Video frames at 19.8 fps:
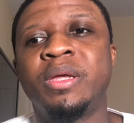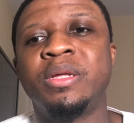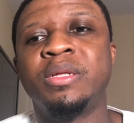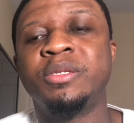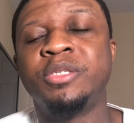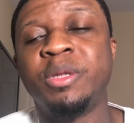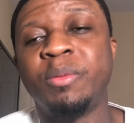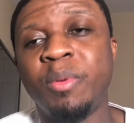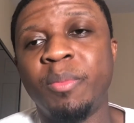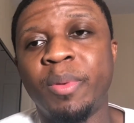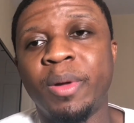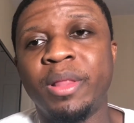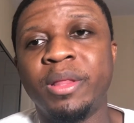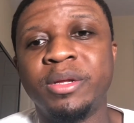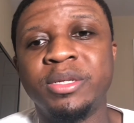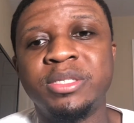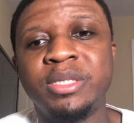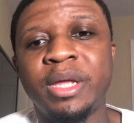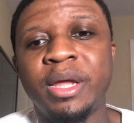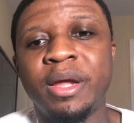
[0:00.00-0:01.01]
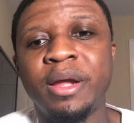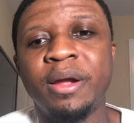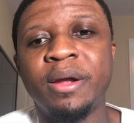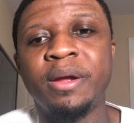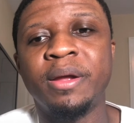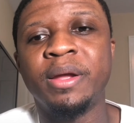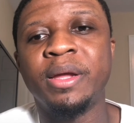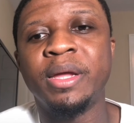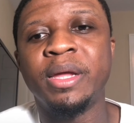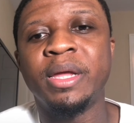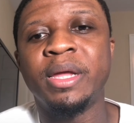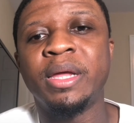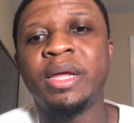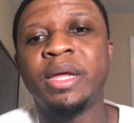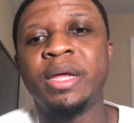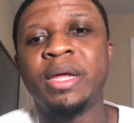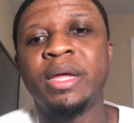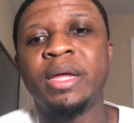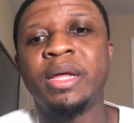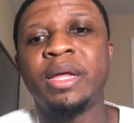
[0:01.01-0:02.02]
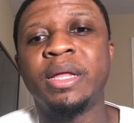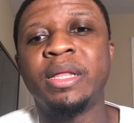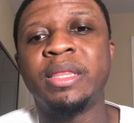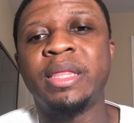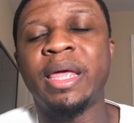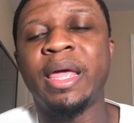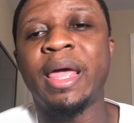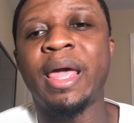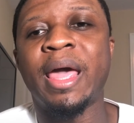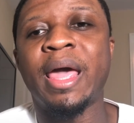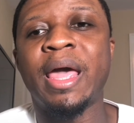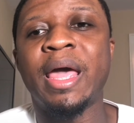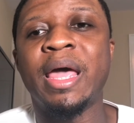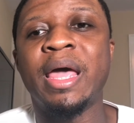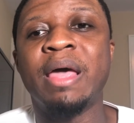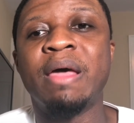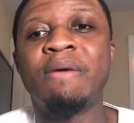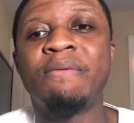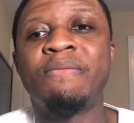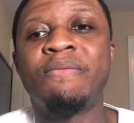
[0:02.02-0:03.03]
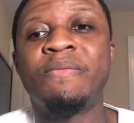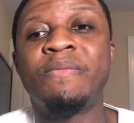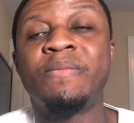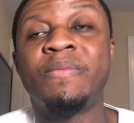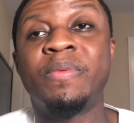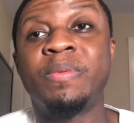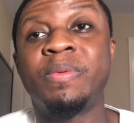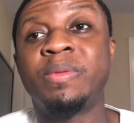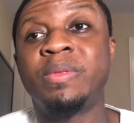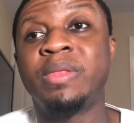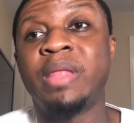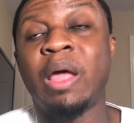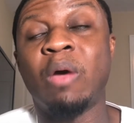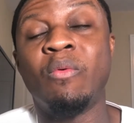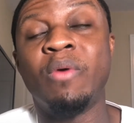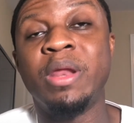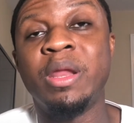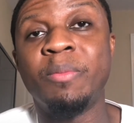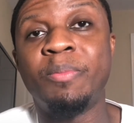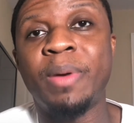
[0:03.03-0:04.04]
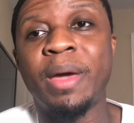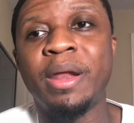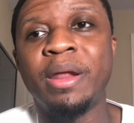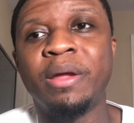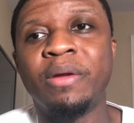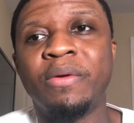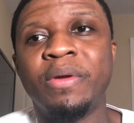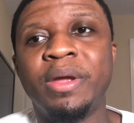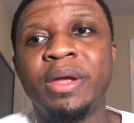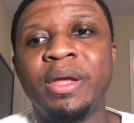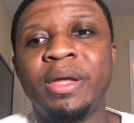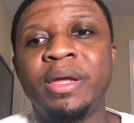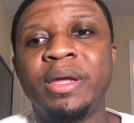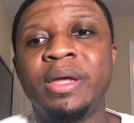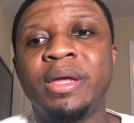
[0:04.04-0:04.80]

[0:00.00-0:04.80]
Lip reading: Jimmy Butler's there. They have that winning pedigree.